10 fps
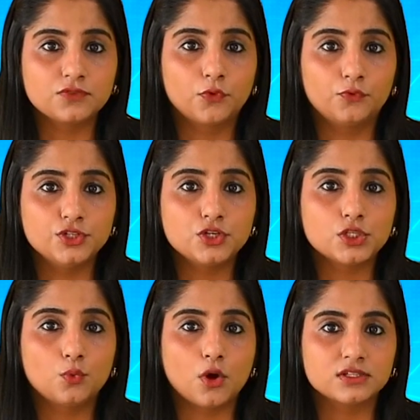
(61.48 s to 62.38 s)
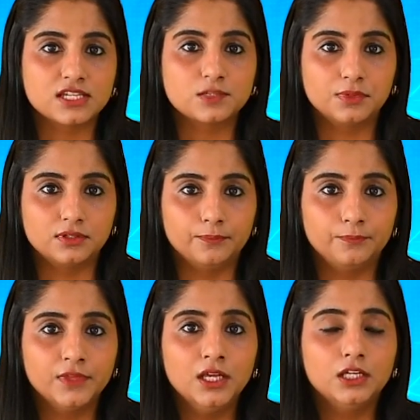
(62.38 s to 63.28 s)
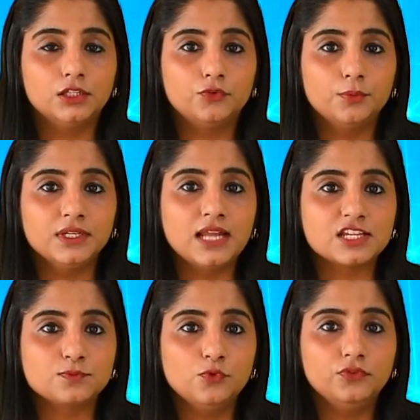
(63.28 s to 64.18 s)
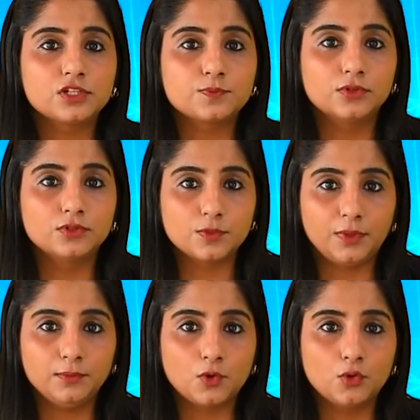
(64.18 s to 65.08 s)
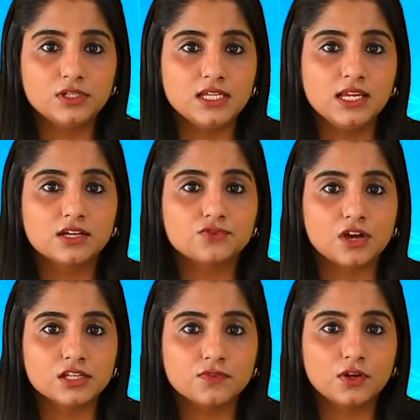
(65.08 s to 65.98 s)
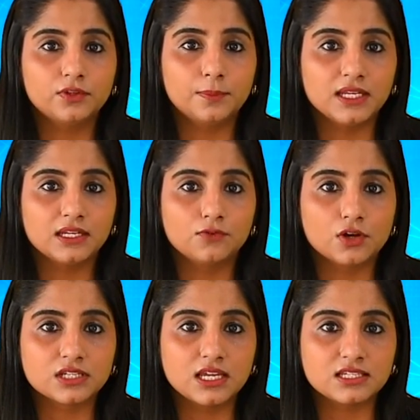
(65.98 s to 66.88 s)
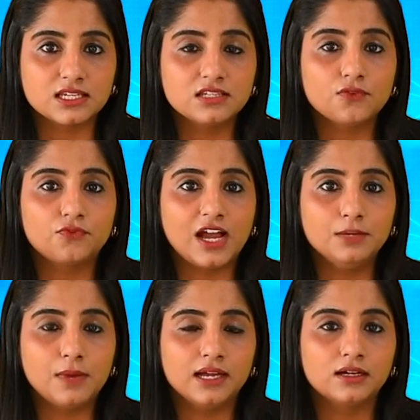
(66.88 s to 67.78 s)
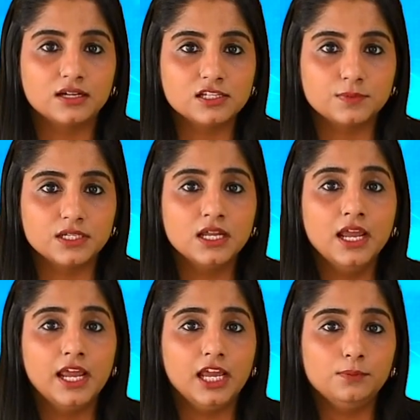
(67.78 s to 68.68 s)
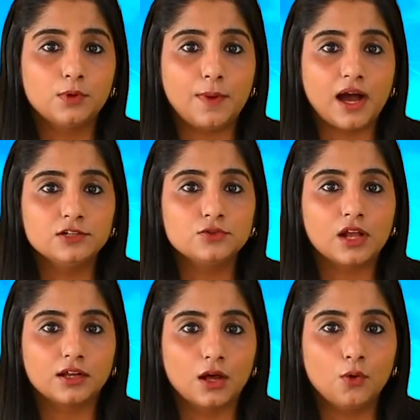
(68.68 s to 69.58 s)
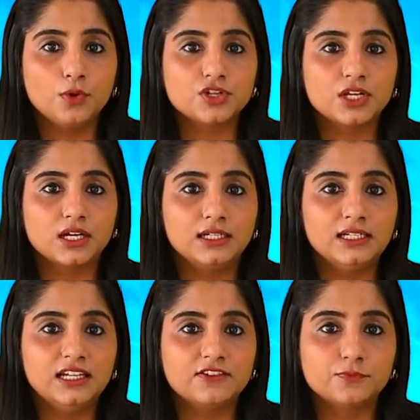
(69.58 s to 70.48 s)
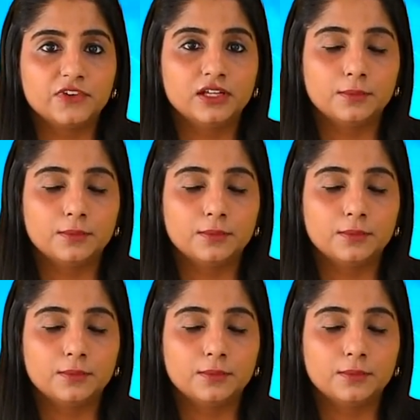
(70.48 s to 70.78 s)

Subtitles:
for which she wants his sperm. The woman has moved the Supreme Court seeking a transfer of the pending divorce cases filed by her husband in Bhopal to Lucknow, where she currently lives with her